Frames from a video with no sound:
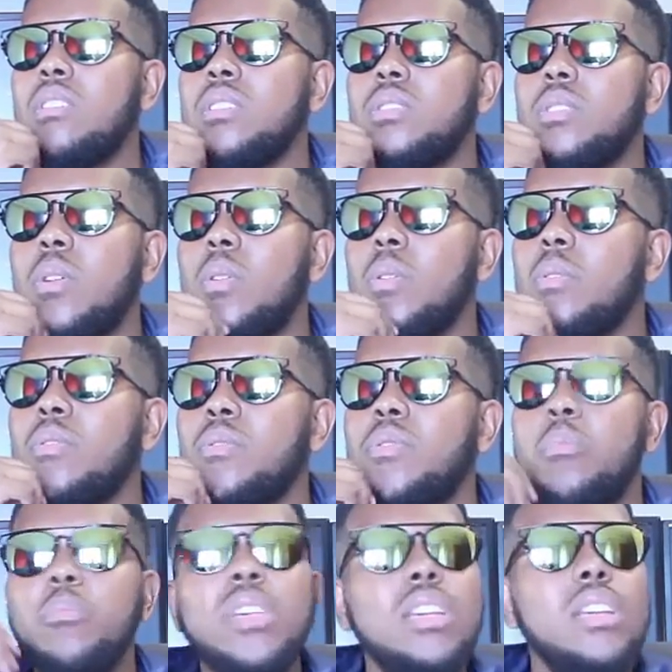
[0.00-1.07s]
So
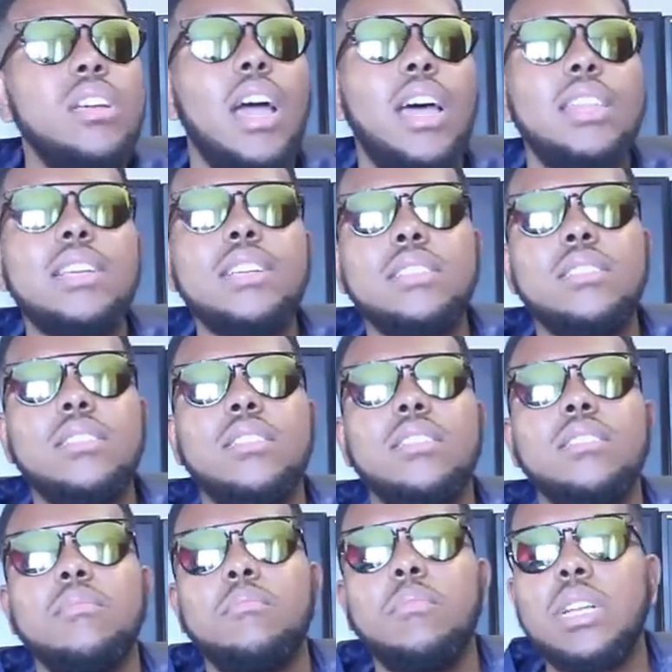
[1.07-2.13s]
for me, I think it's
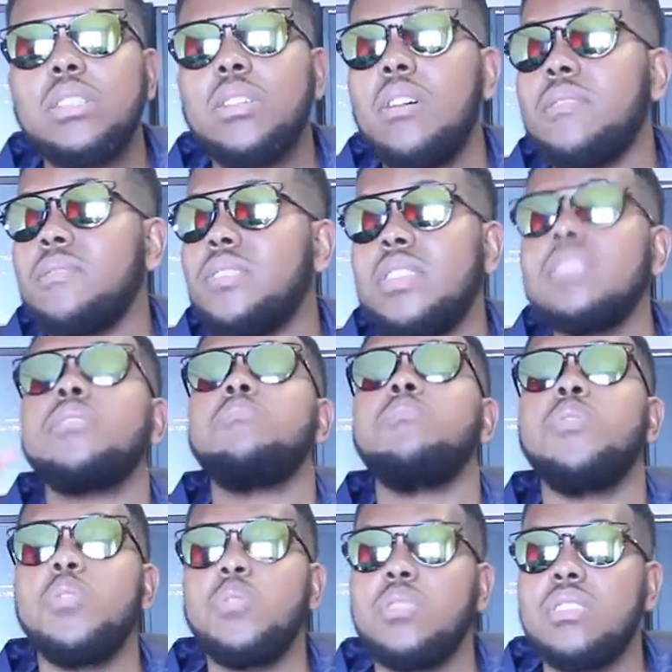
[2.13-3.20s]
a matter of just
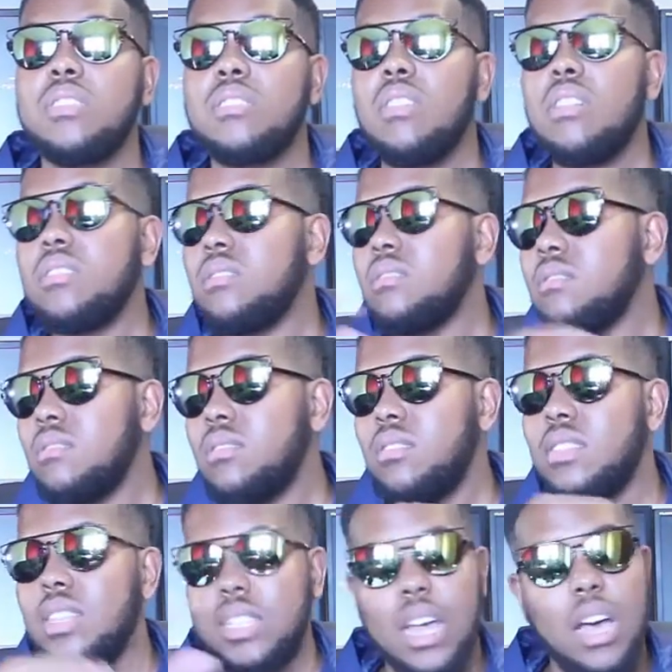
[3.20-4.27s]
music, not
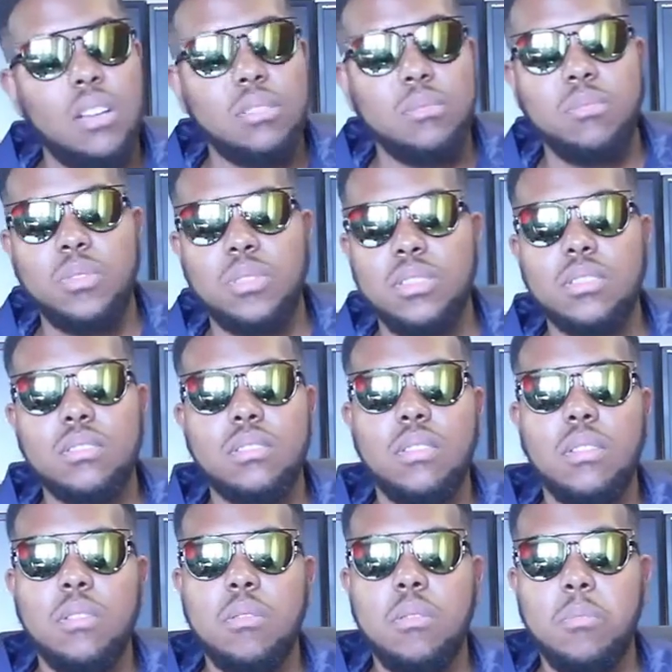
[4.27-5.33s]
just house music, you
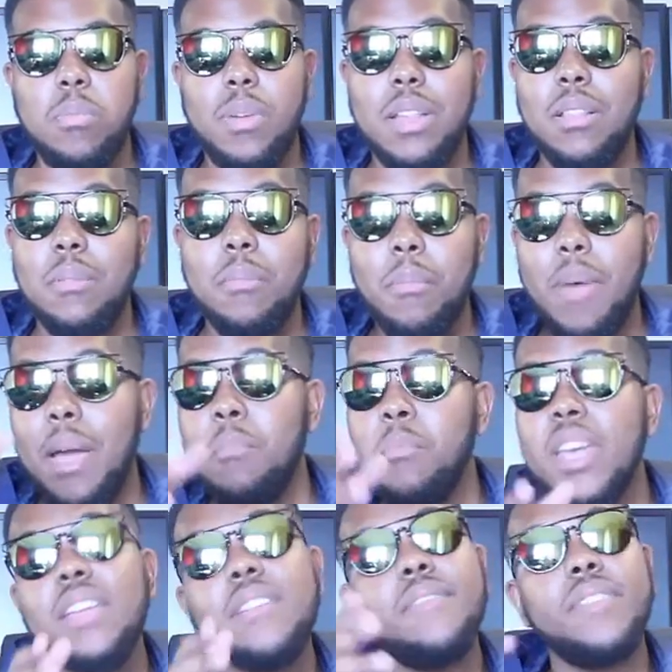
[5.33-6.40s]
know. But my
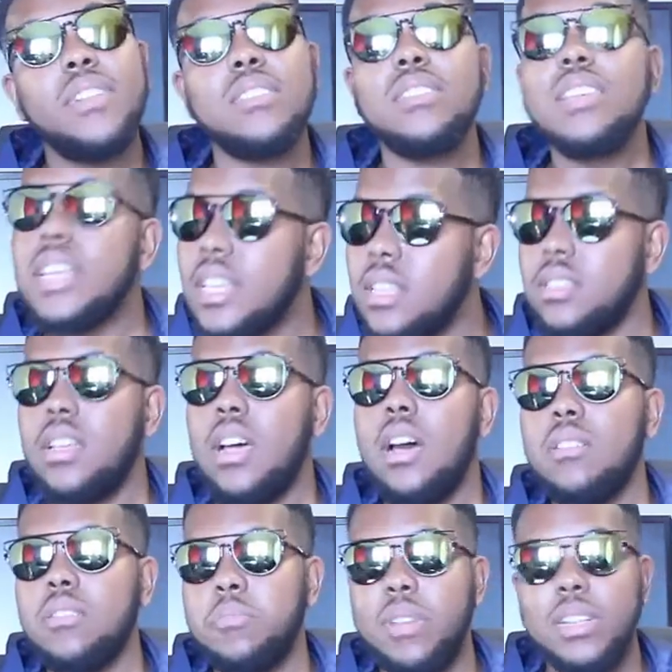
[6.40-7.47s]
main field is
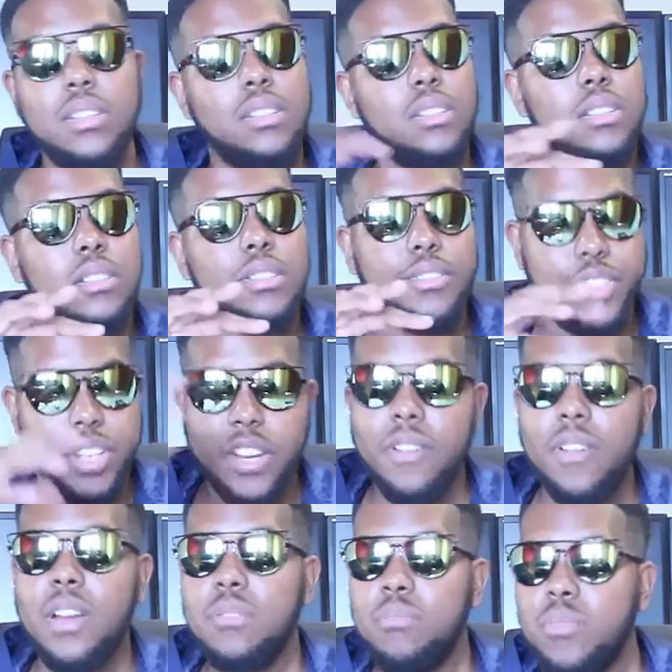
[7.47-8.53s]
house, but
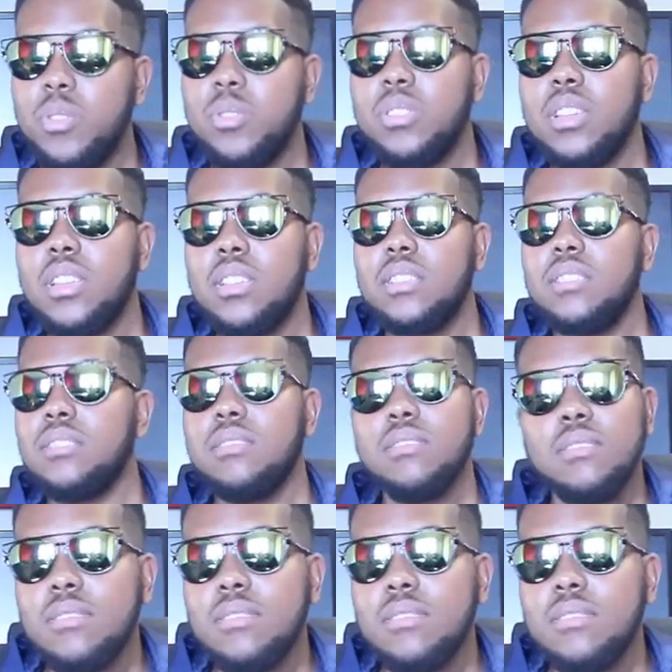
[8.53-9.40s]
general music is,